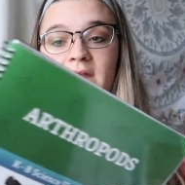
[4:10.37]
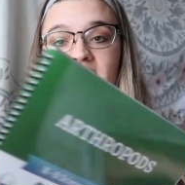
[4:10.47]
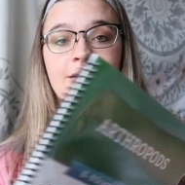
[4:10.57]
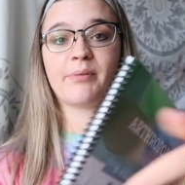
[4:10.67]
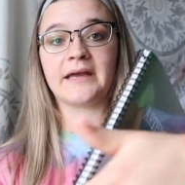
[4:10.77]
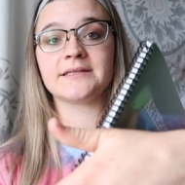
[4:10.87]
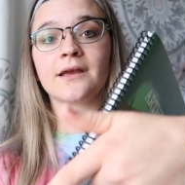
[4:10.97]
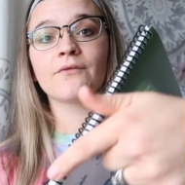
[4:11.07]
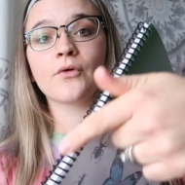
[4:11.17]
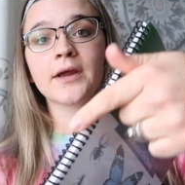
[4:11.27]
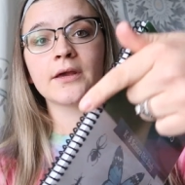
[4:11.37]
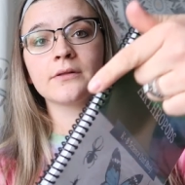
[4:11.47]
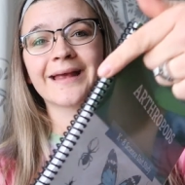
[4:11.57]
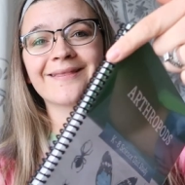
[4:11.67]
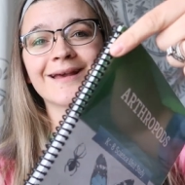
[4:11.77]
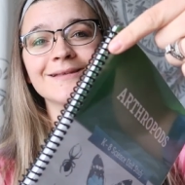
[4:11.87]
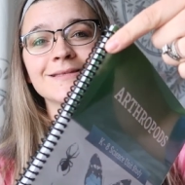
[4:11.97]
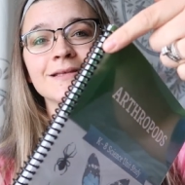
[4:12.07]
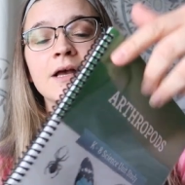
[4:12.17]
the binding for you like this.